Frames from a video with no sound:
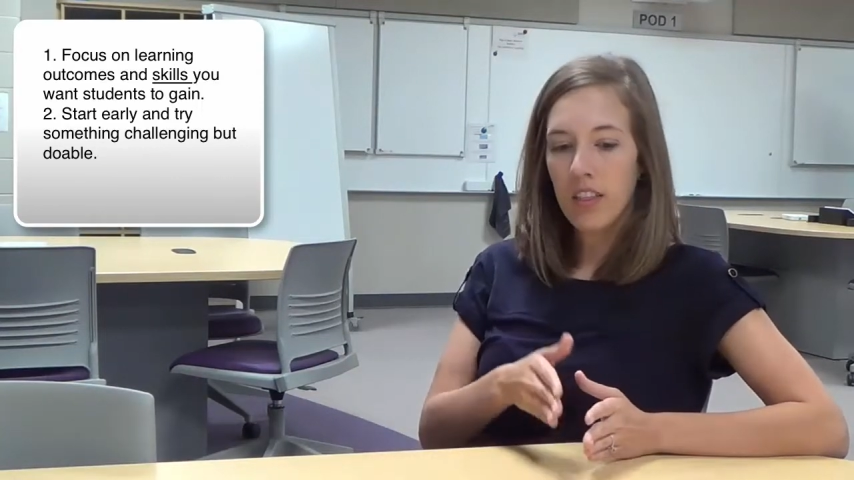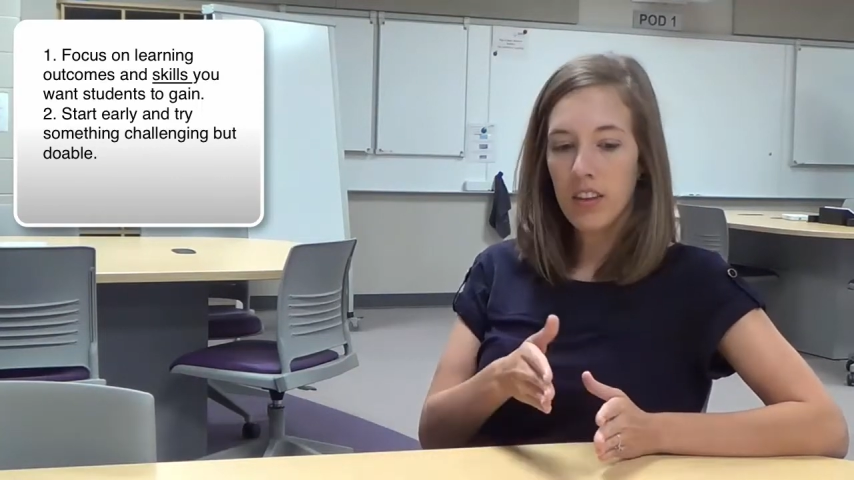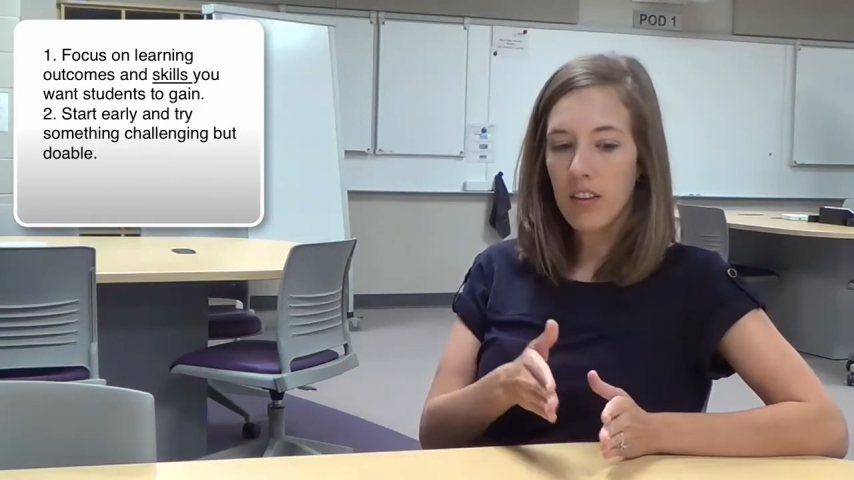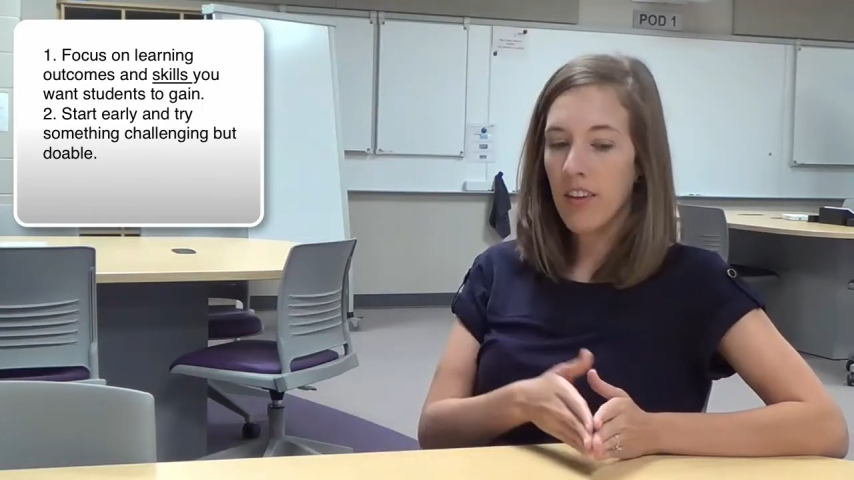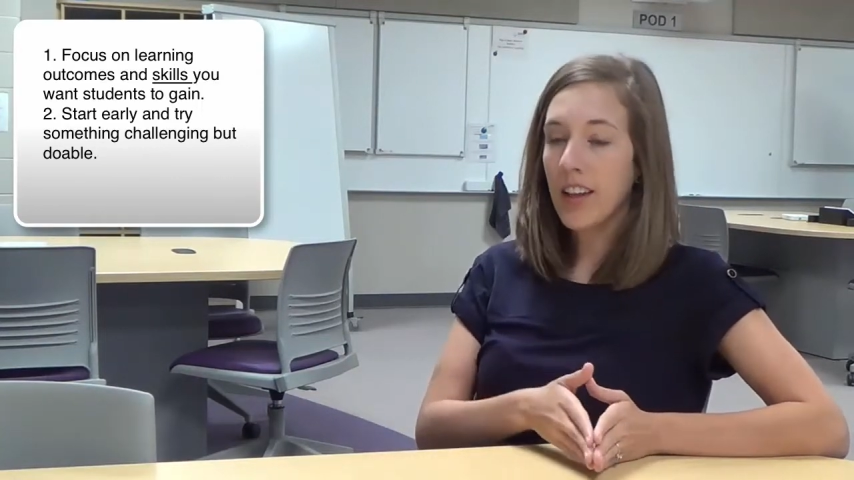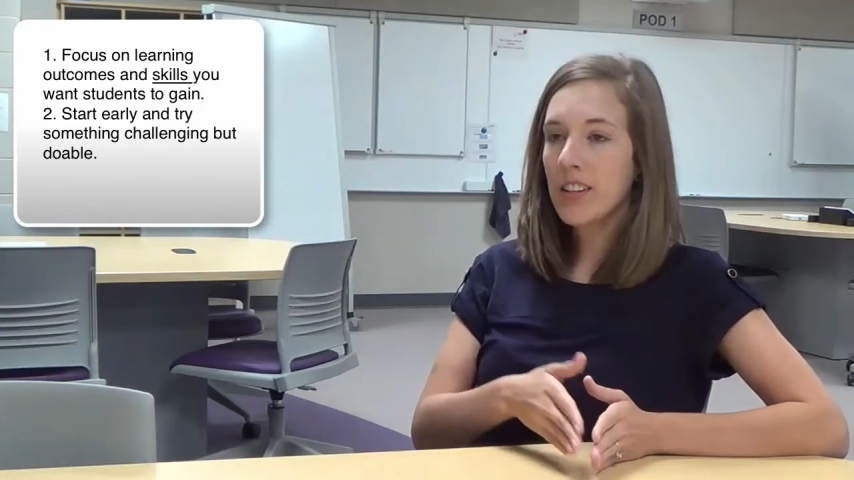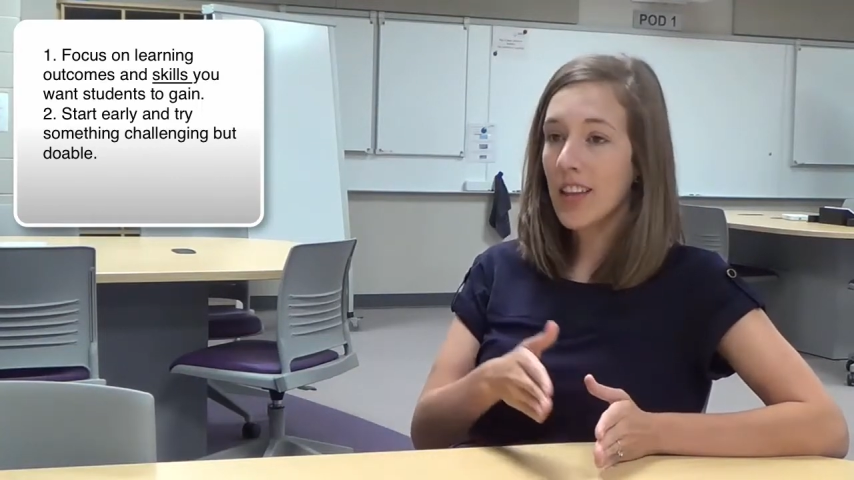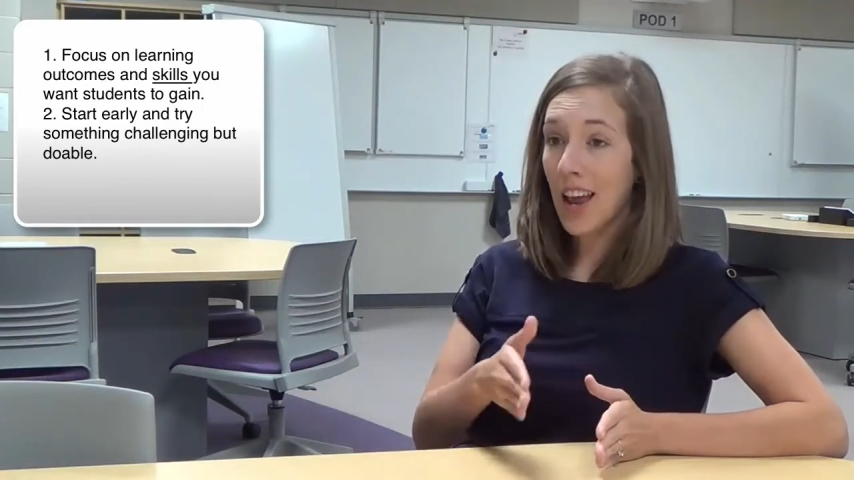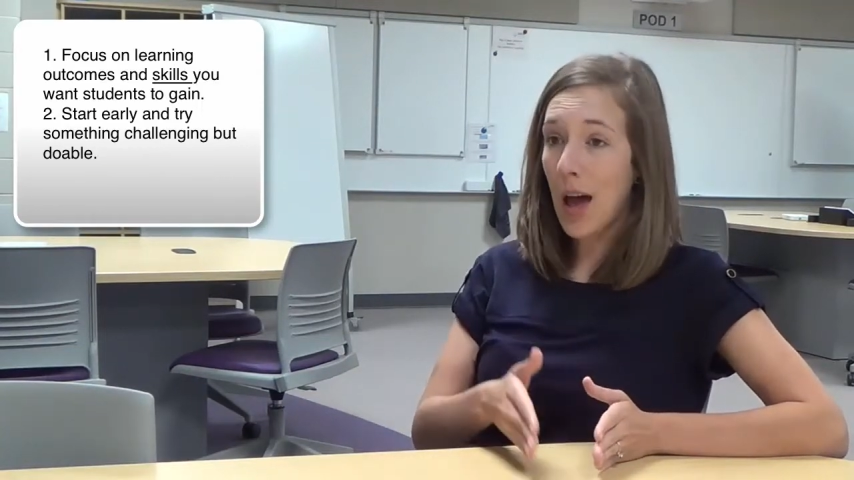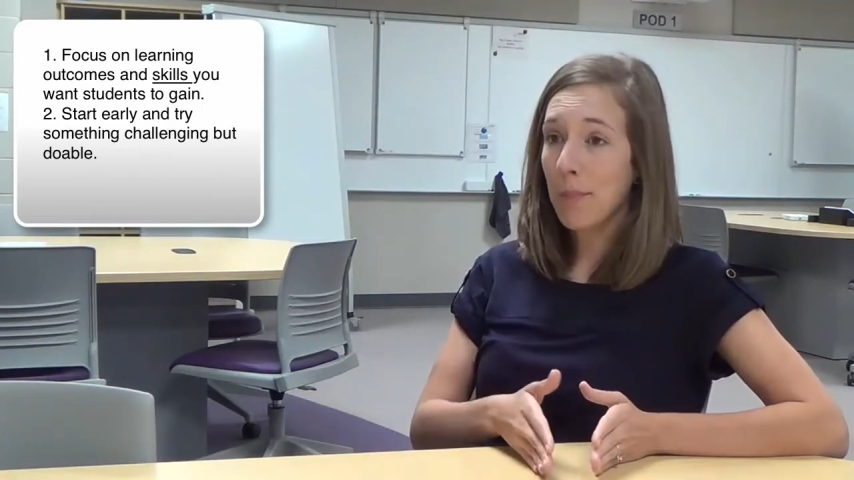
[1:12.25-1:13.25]
the events
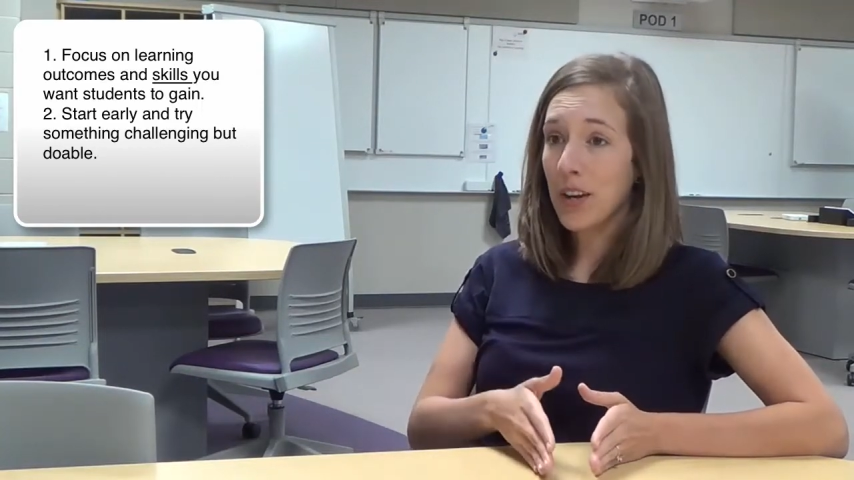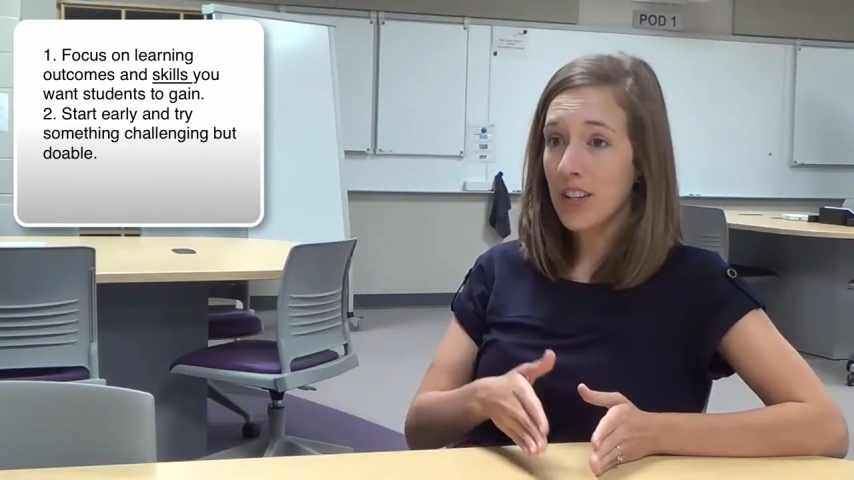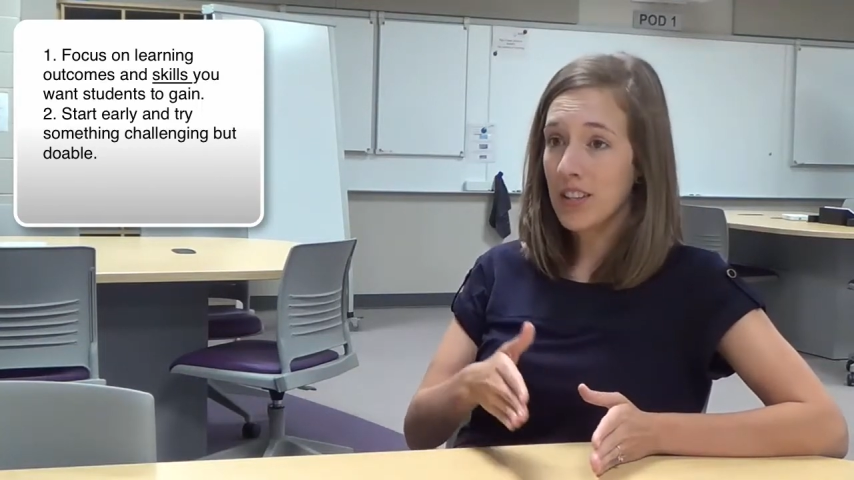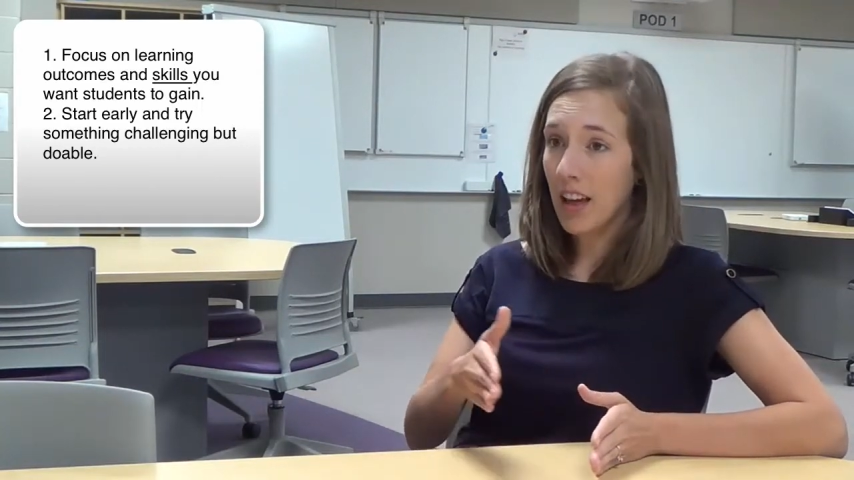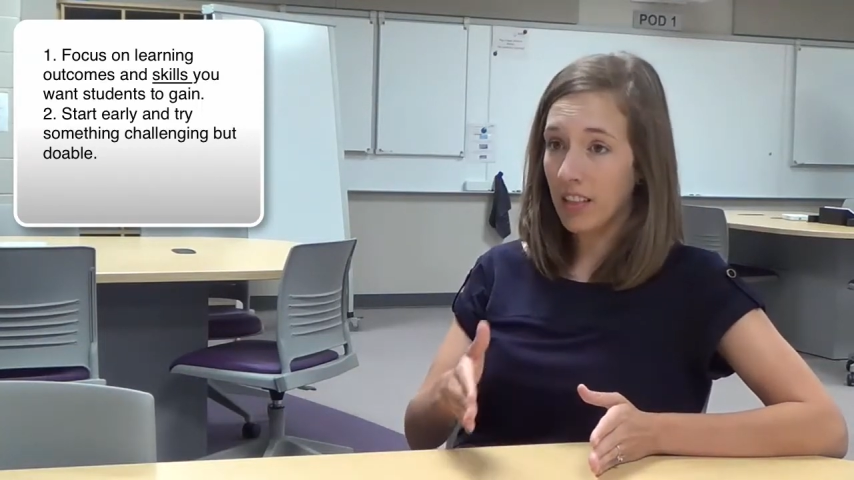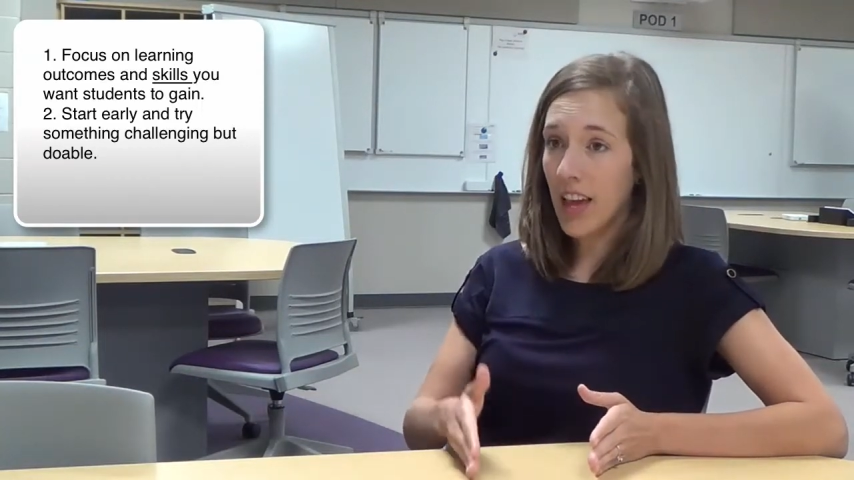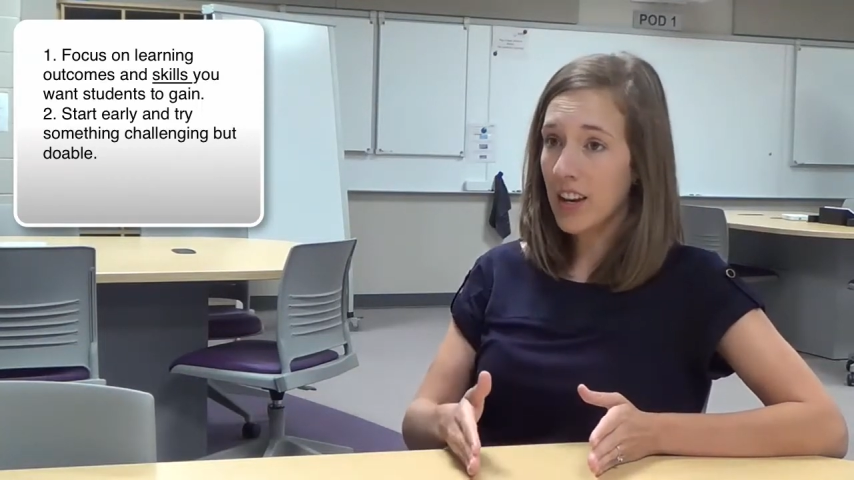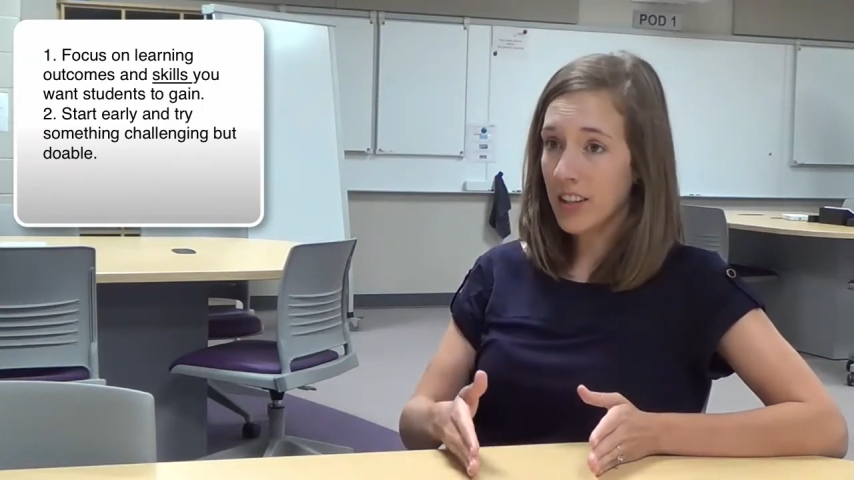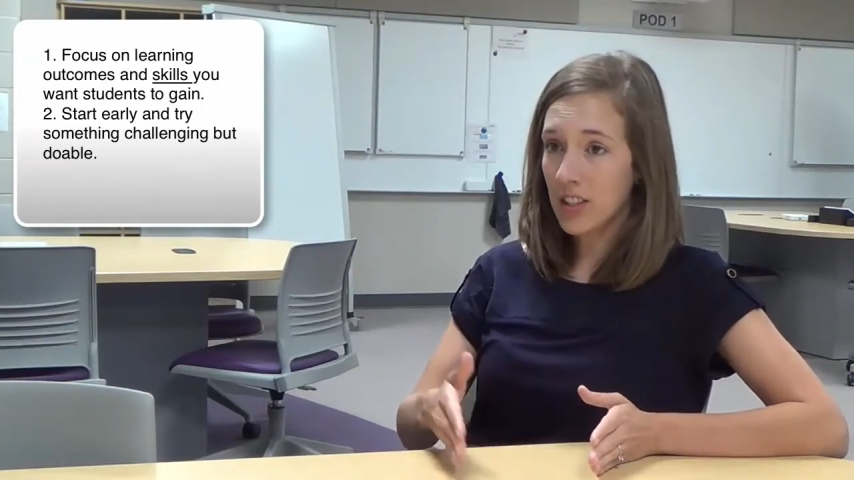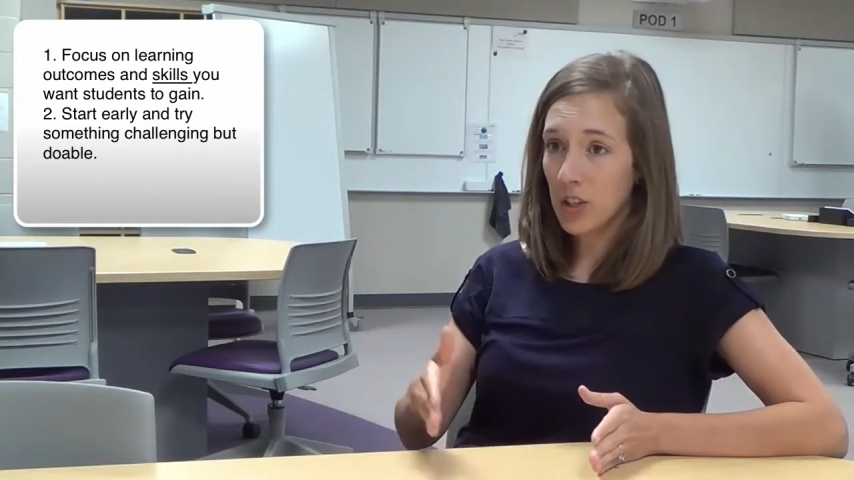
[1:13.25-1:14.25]
that happened that led us